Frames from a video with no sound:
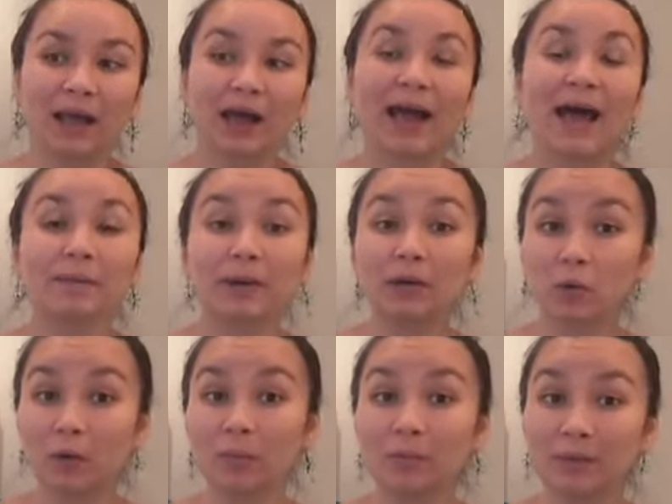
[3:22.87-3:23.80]
had my
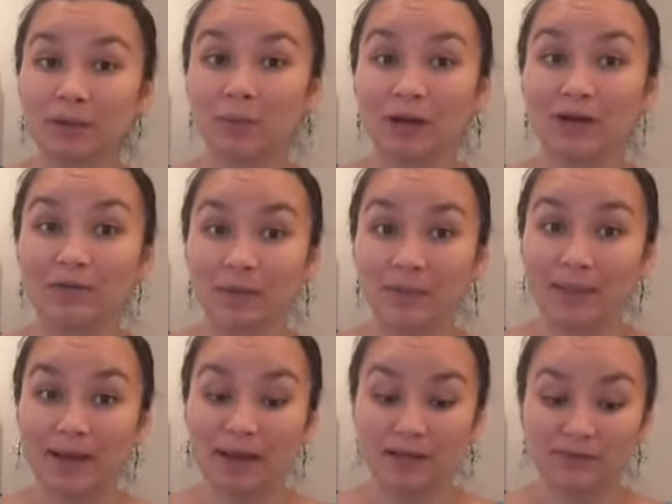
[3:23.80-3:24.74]
normal midwife at my
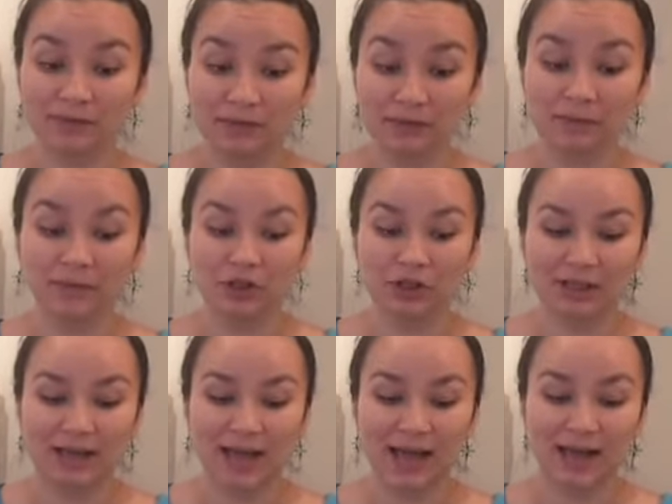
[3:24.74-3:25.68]
last visit, but
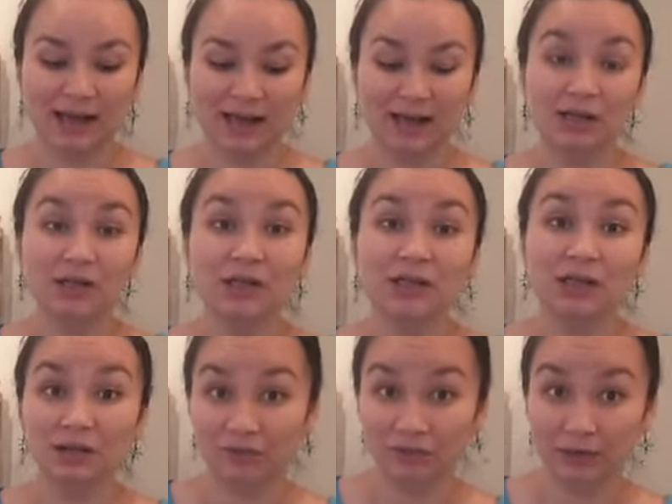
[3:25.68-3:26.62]
she had a
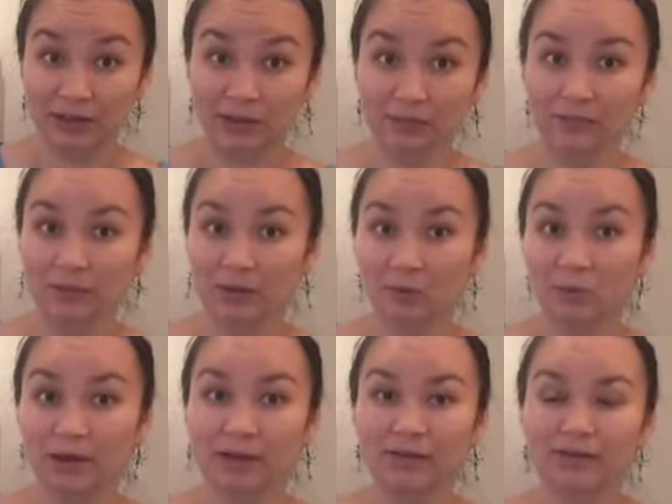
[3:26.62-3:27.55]
different
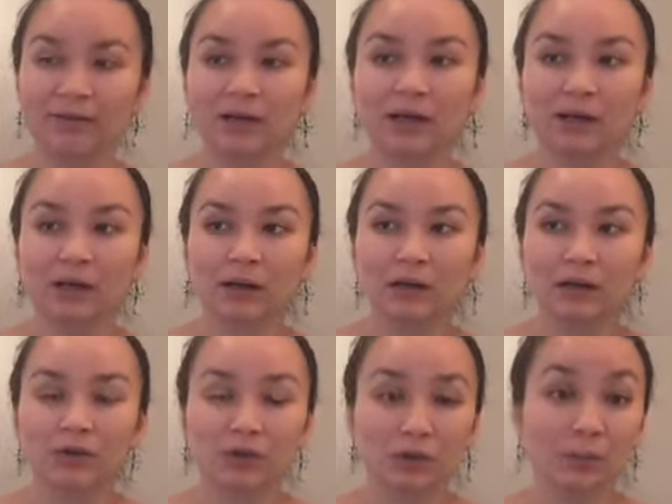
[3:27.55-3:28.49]
midwife
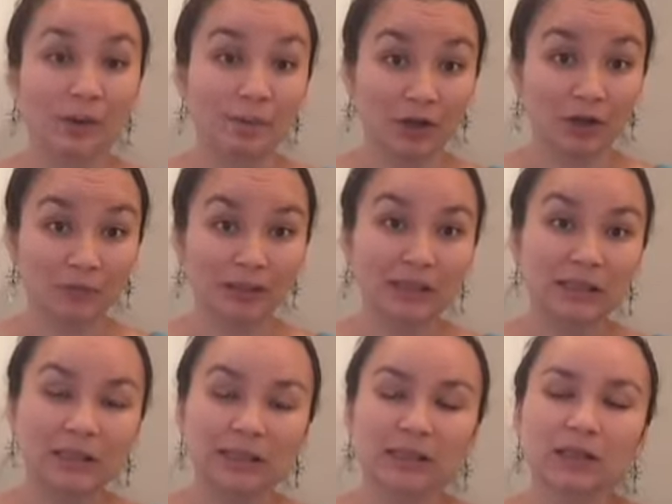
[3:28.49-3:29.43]
do my
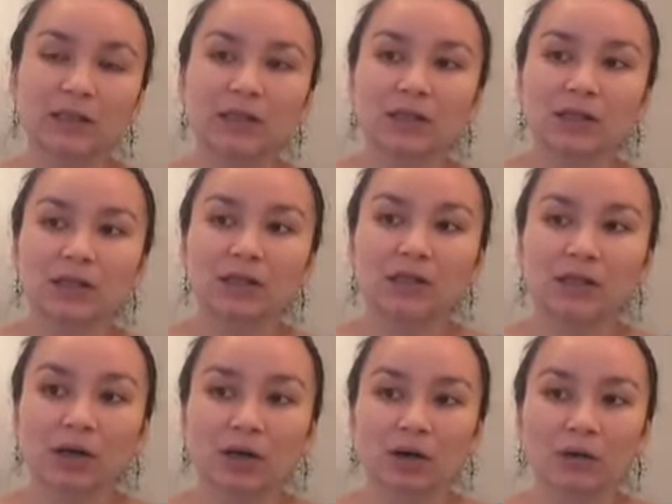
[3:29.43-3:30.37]
measurements.
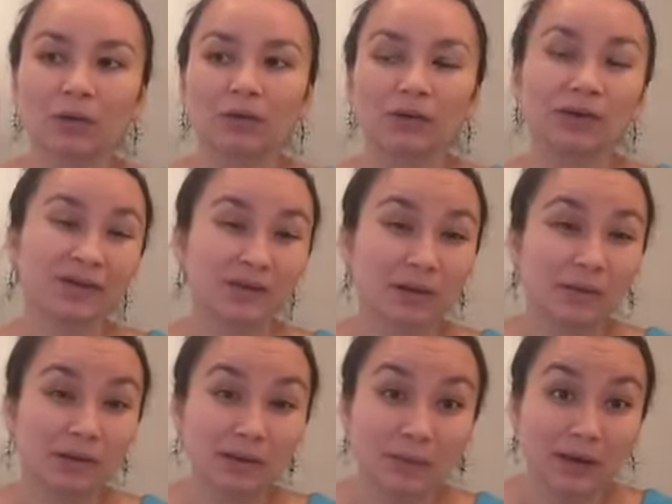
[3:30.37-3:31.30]
So there is
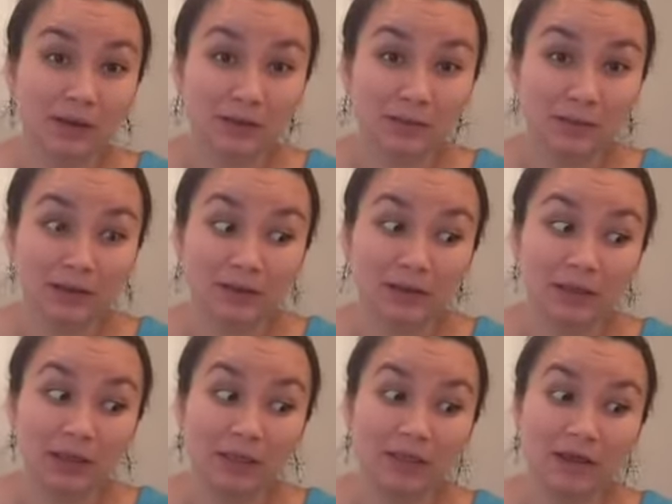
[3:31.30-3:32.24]
always the
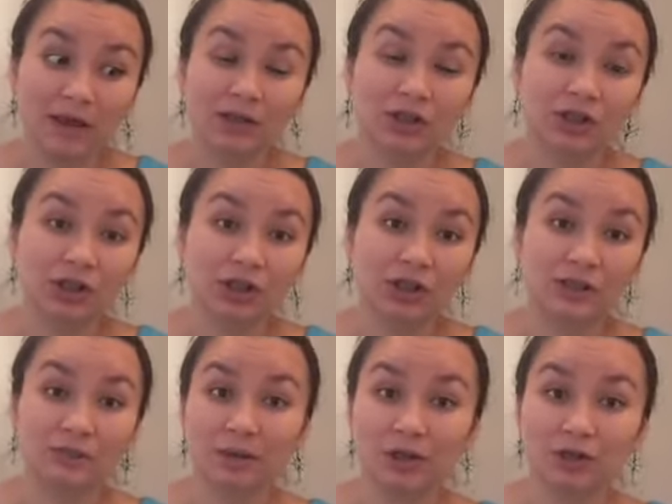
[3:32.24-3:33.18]
possibility that she
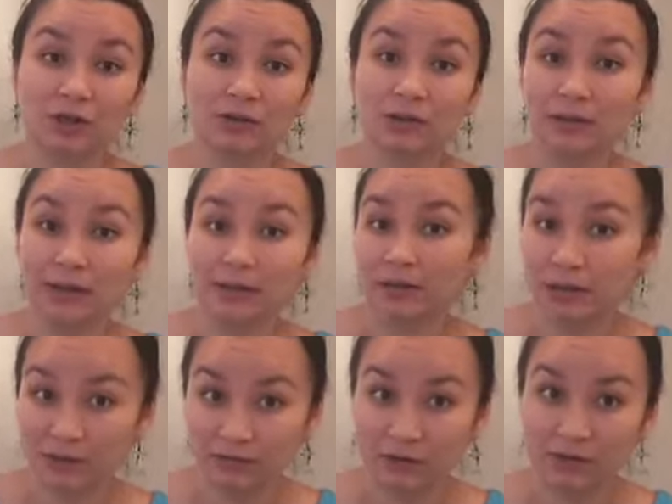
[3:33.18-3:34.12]
just measures slightly
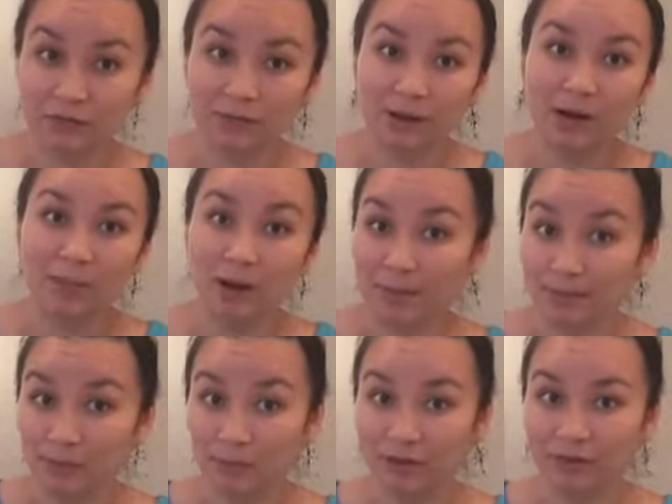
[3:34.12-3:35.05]
different from how my
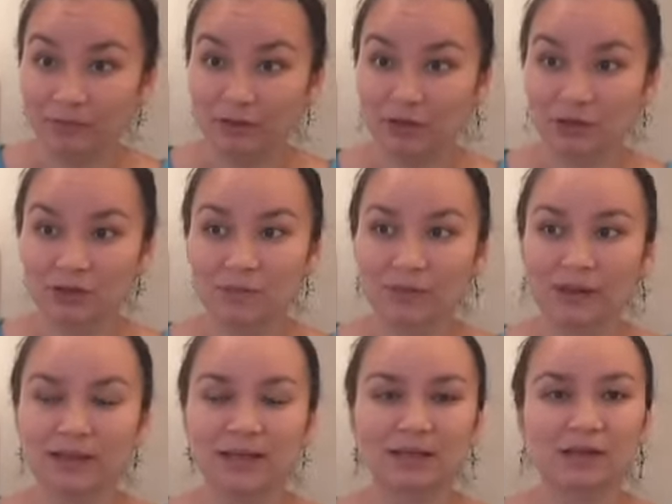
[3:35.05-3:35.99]
midwife measures,
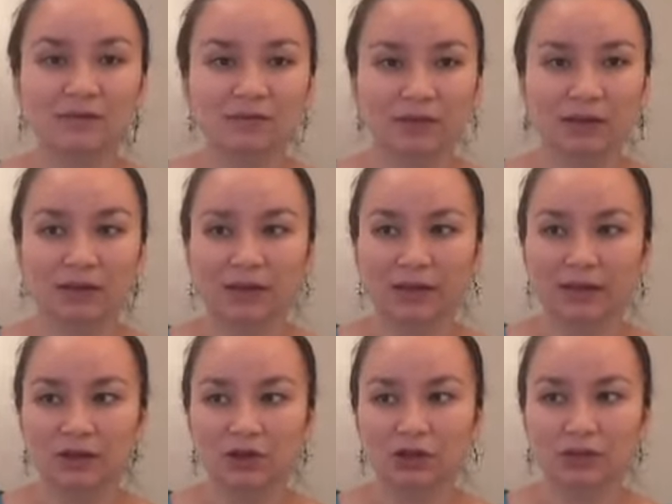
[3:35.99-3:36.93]
because I did feel
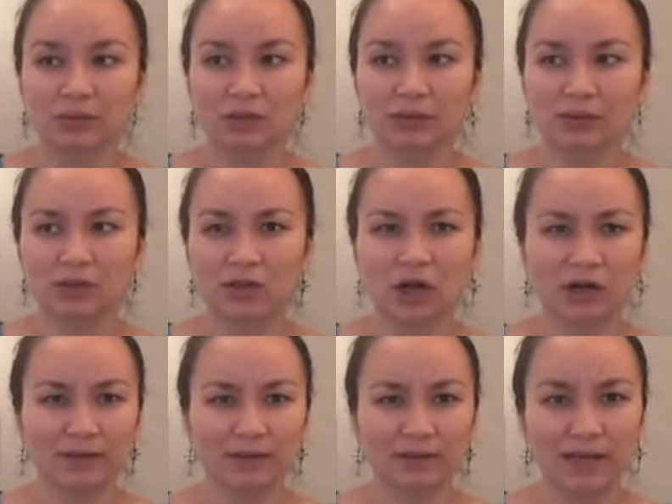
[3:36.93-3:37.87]
like she was
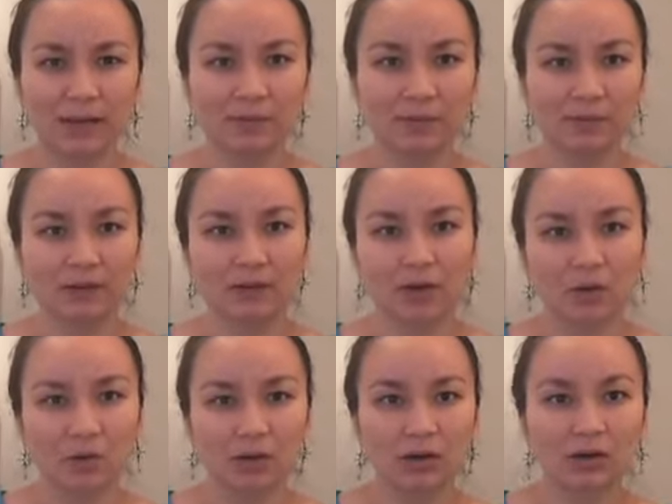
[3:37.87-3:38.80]
starting the tape a bit
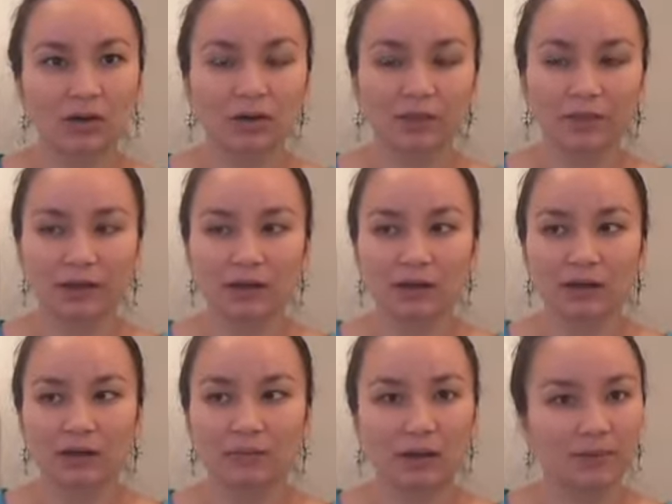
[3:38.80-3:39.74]
lower
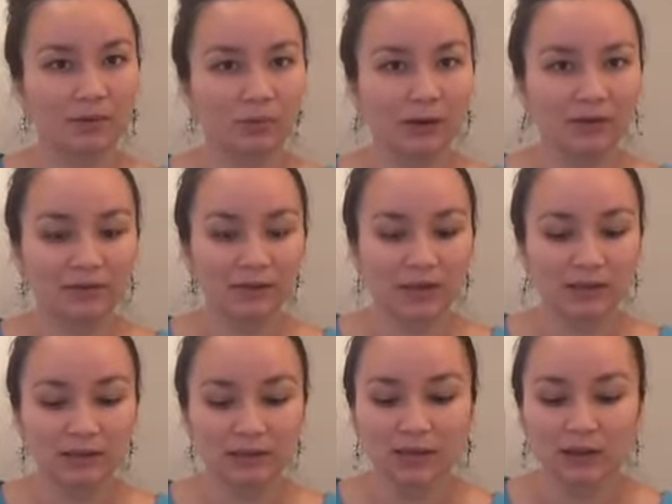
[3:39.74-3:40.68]
than my midwife
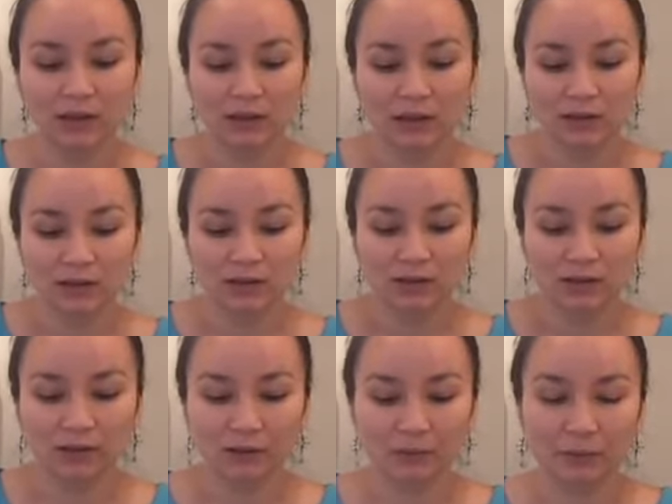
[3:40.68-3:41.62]
does.
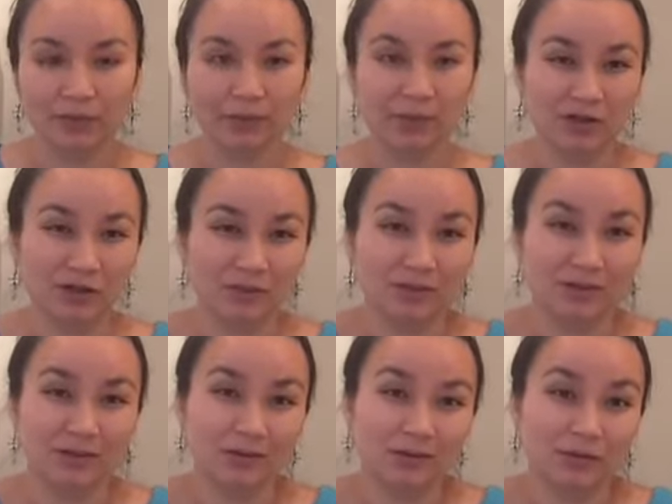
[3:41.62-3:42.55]
So the
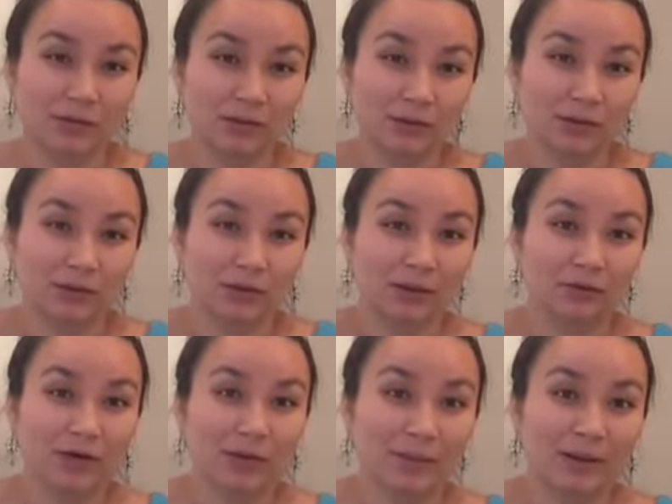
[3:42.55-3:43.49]
measurements also could
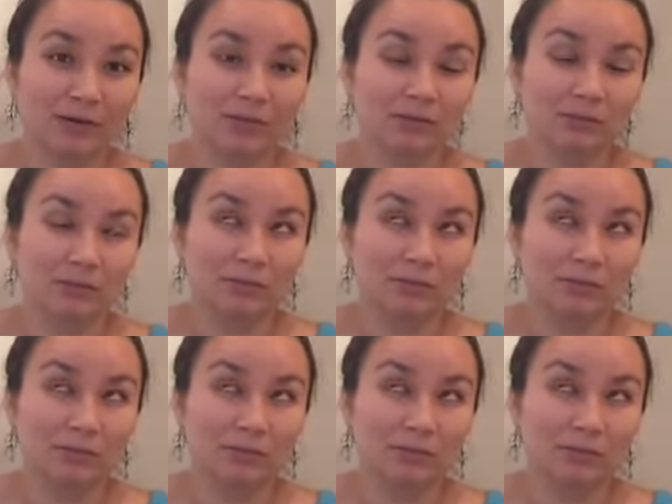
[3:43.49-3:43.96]
have come out